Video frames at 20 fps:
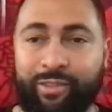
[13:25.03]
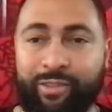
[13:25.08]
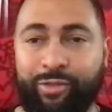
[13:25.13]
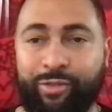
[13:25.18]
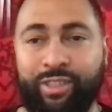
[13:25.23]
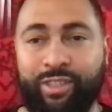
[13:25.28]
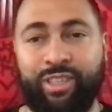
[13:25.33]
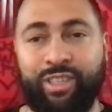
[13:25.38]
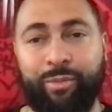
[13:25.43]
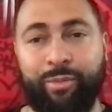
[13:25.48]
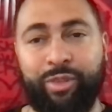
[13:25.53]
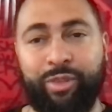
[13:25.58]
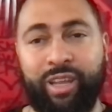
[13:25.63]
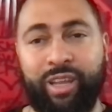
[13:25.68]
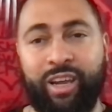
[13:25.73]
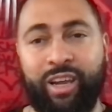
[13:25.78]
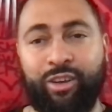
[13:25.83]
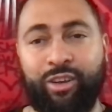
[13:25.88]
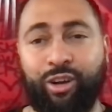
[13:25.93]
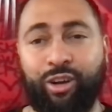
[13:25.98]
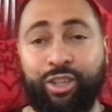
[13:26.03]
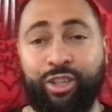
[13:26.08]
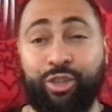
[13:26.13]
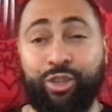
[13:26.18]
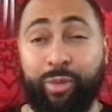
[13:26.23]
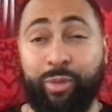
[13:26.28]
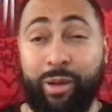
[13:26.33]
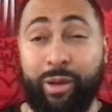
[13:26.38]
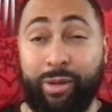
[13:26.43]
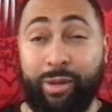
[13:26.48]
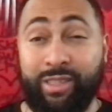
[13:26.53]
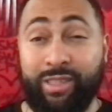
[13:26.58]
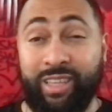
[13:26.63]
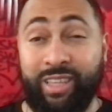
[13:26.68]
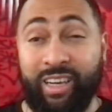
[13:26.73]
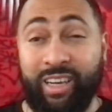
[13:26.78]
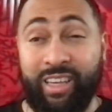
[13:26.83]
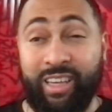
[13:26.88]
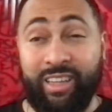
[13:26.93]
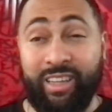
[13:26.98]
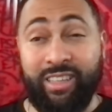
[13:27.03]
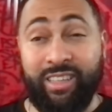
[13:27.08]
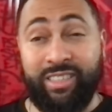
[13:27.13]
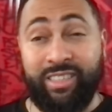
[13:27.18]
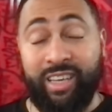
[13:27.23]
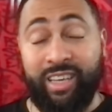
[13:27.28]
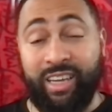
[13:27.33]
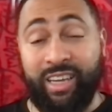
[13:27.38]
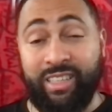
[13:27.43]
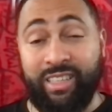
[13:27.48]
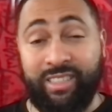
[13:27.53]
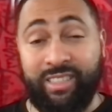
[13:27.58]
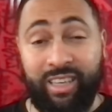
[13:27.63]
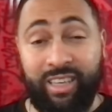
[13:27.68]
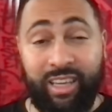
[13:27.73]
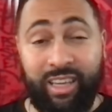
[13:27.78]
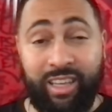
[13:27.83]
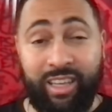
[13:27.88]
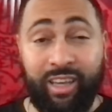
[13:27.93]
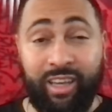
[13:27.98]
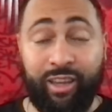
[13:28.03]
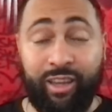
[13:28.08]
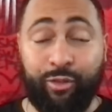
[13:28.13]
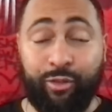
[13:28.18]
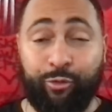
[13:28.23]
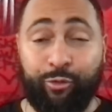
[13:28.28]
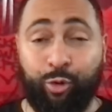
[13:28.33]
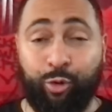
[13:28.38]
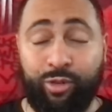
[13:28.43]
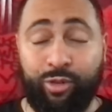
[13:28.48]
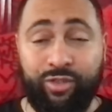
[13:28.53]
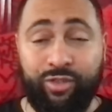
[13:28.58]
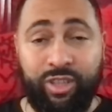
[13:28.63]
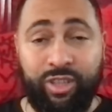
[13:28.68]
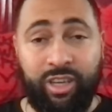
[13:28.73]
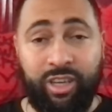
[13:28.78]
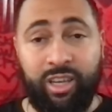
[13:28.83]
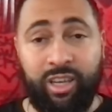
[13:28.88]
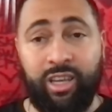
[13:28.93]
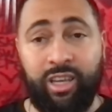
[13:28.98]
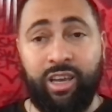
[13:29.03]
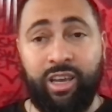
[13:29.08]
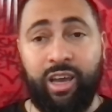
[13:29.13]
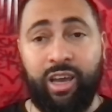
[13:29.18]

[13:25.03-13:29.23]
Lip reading: if it's something that costs you maybe instead of getting the second seed, getting the fourth seed.